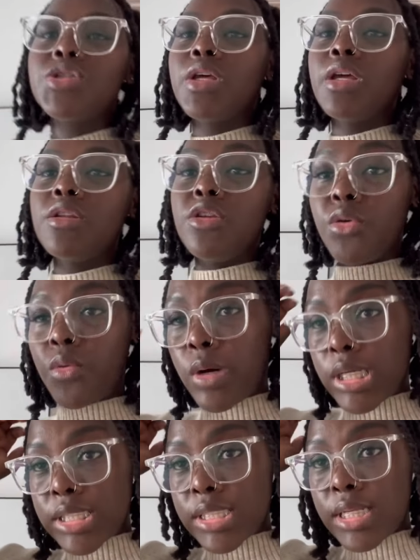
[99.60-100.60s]
to get new
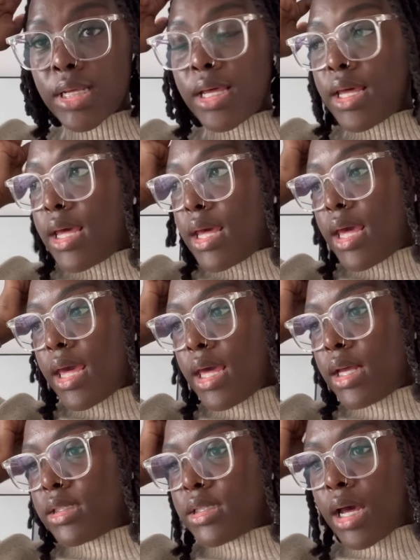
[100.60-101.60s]
ones.
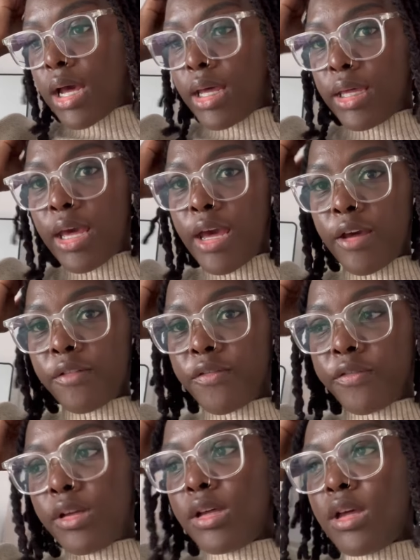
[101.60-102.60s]
And I
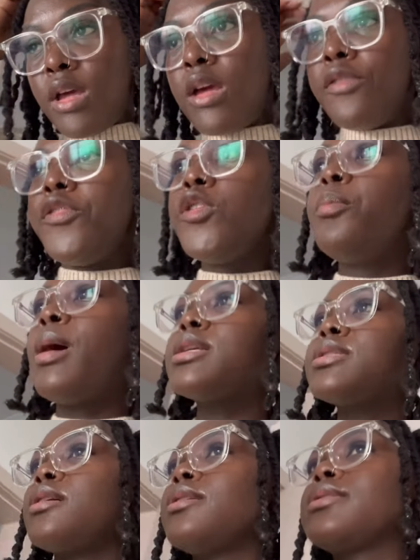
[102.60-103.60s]
have a few
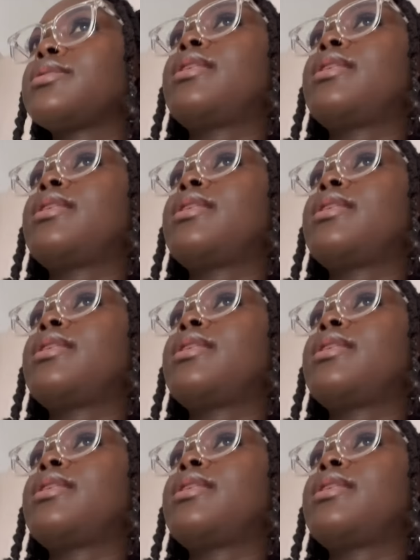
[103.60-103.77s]
parcels